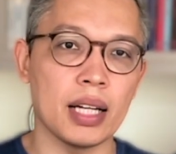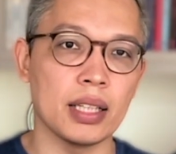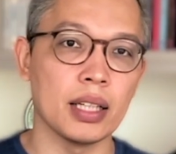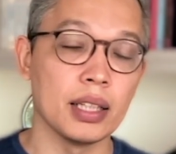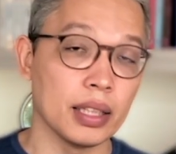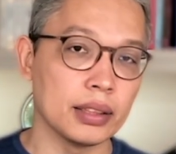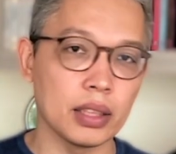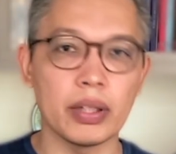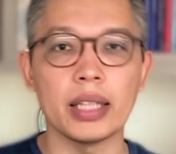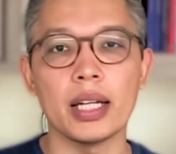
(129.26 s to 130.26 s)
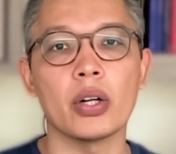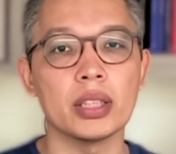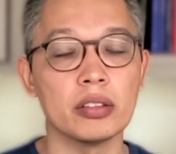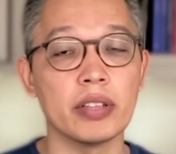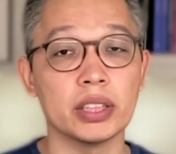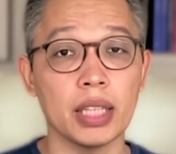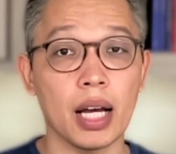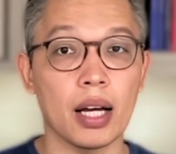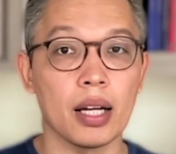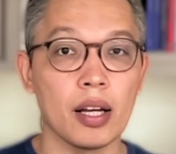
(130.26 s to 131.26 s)
Feeling tired after a
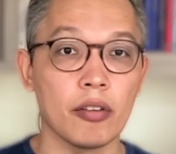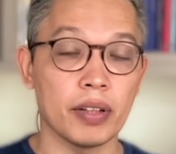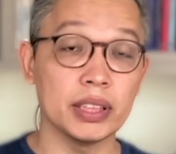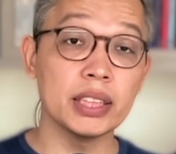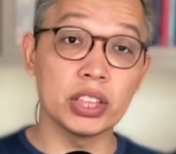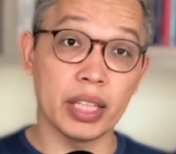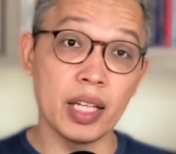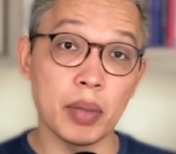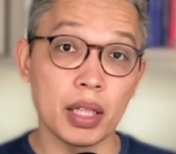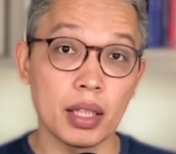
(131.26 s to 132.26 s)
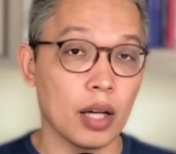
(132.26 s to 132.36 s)
long day is normal,